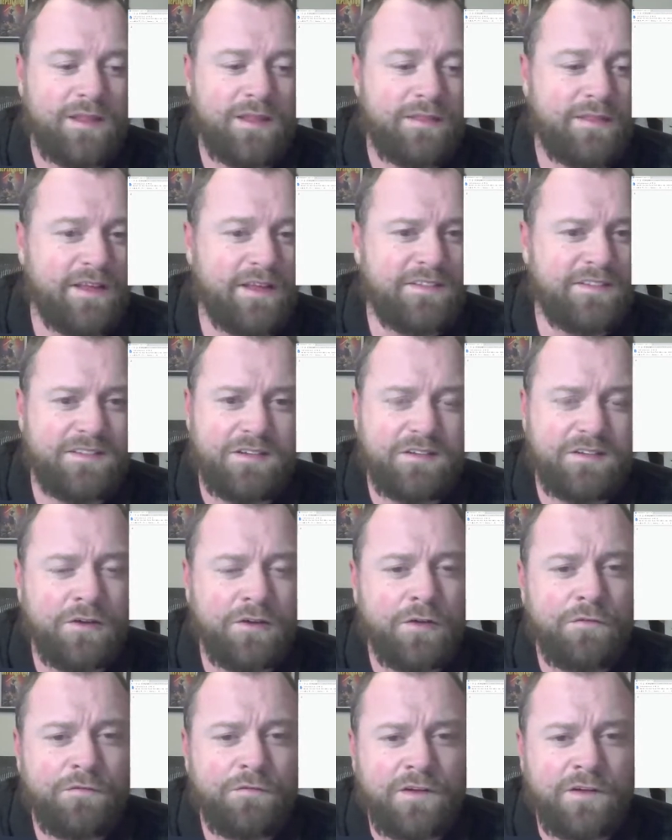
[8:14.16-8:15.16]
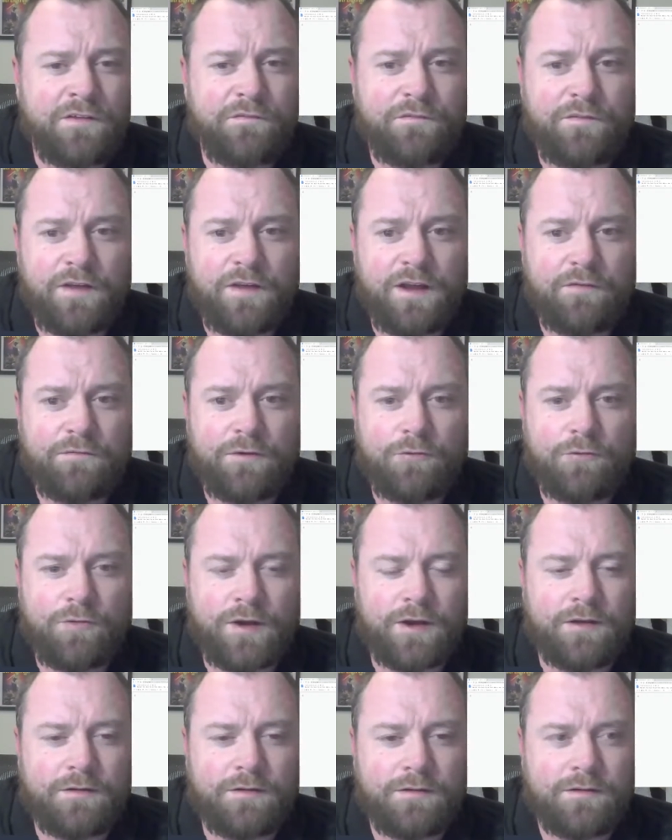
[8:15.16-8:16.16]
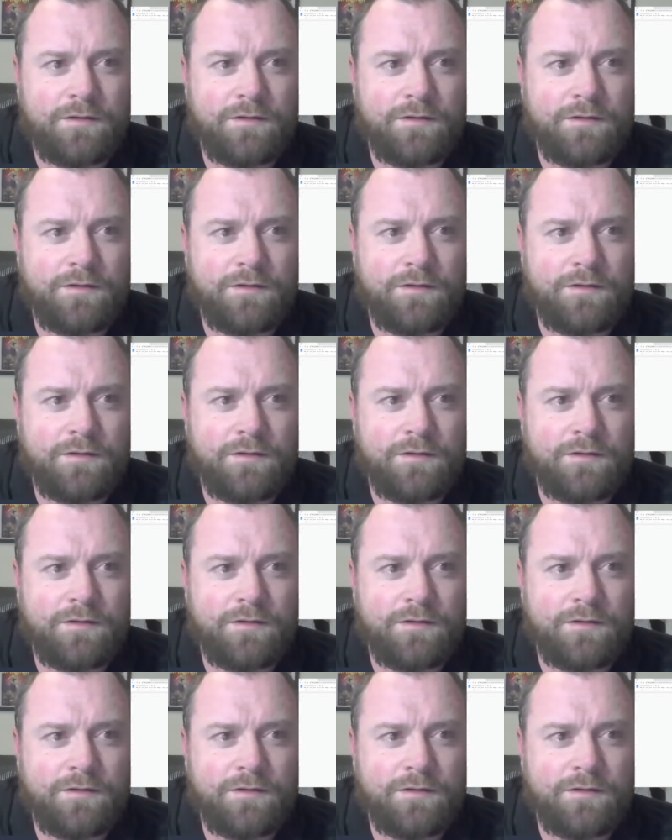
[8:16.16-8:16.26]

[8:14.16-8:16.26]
That's just no fun for everyone.